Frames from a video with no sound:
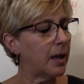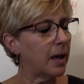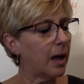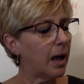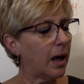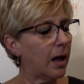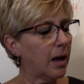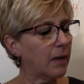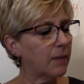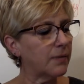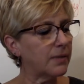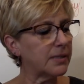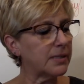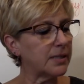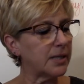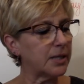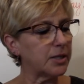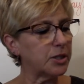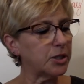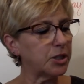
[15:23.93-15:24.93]
All of a
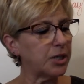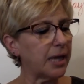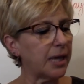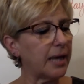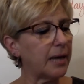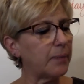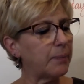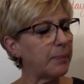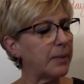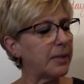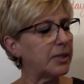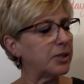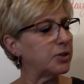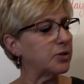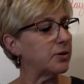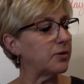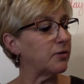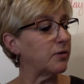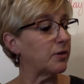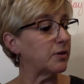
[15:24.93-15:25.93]
sudden she had a
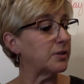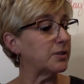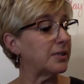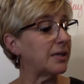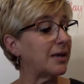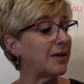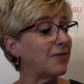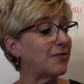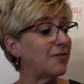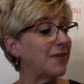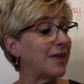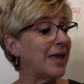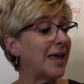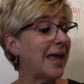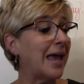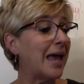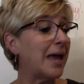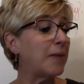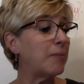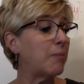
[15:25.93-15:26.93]
picture of herself
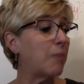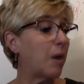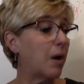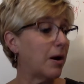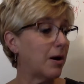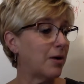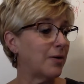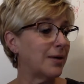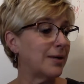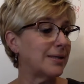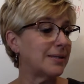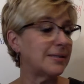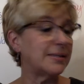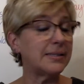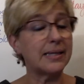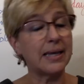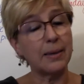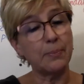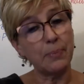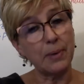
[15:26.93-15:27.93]
and Margaret
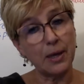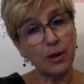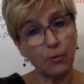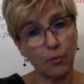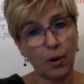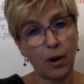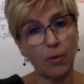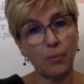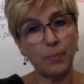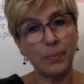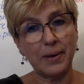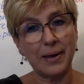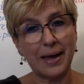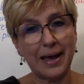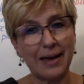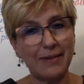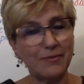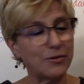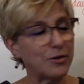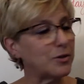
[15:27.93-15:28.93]
skipping rope
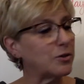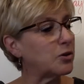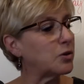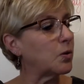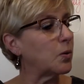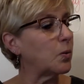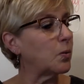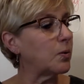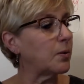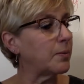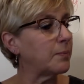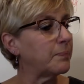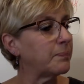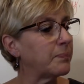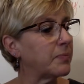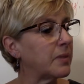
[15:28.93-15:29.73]
after school.